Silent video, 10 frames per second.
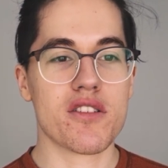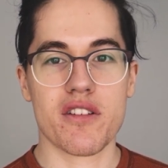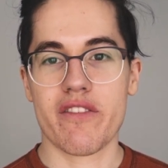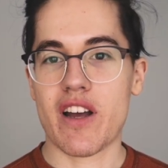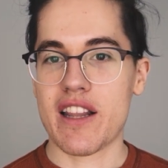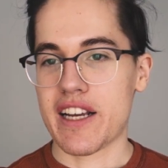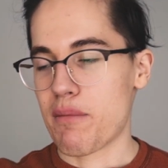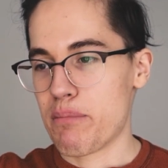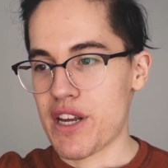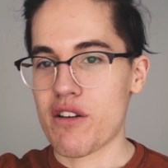so they've got like a
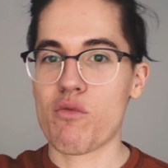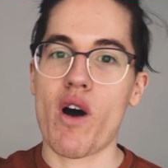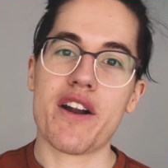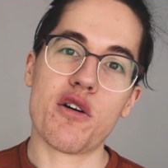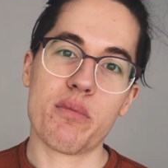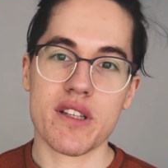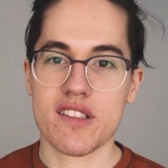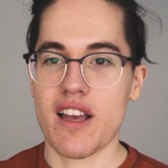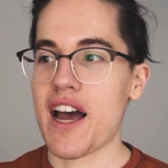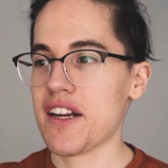big wide open
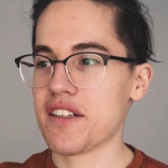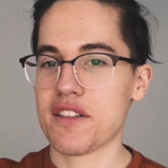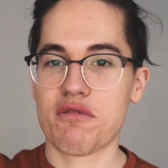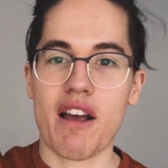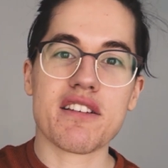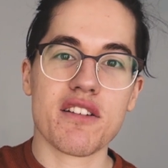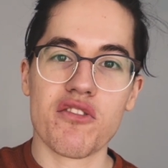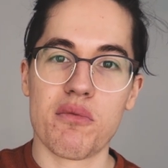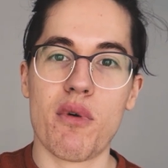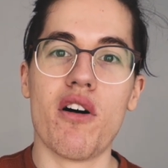side to the rest of
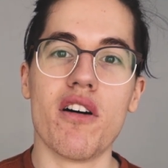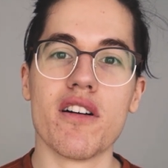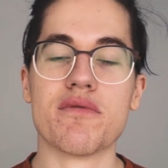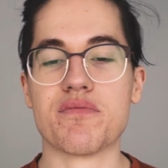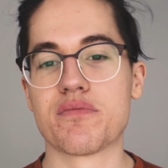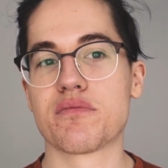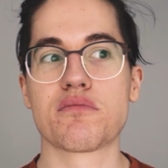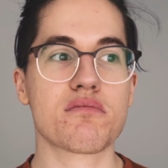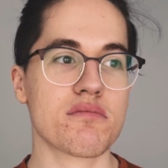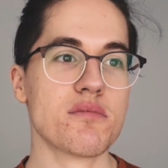the mall,
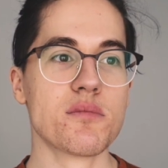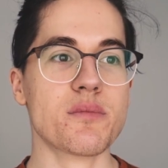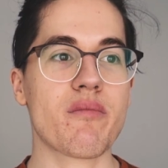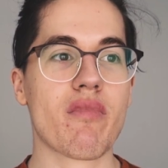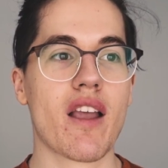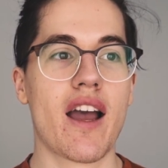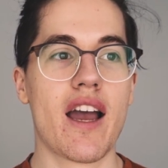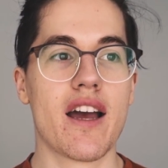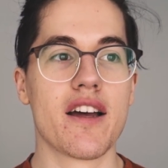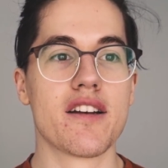
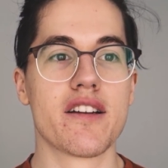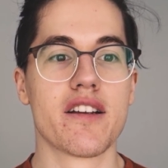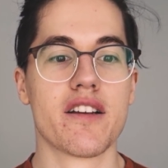and